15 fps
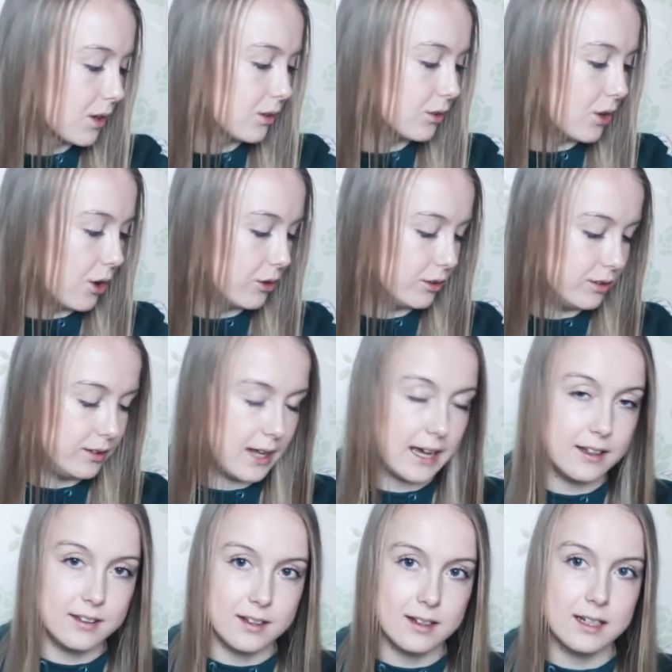So
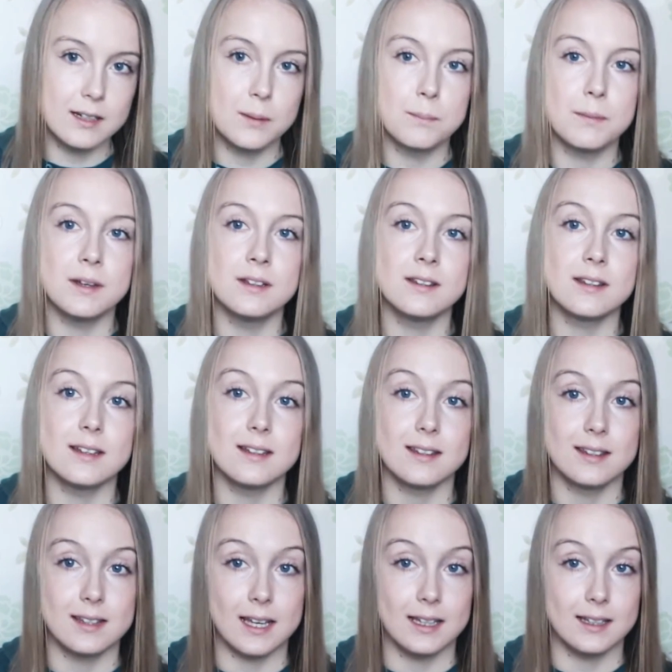destiny numbers
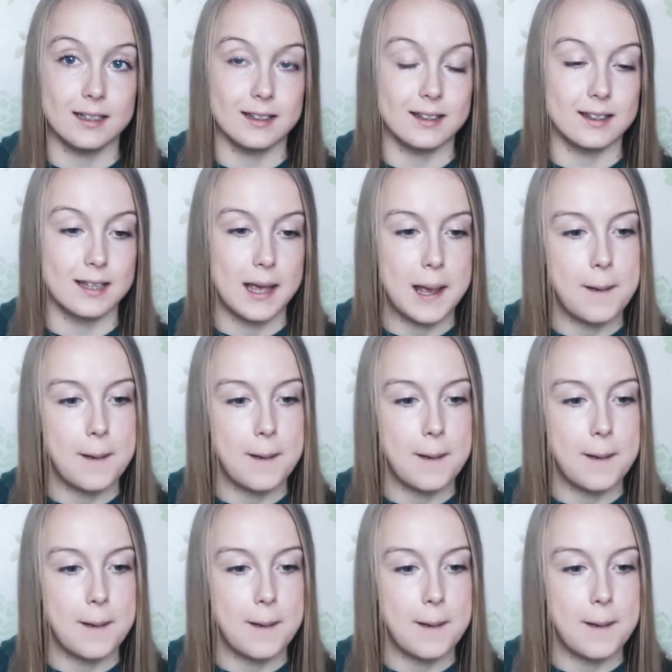six.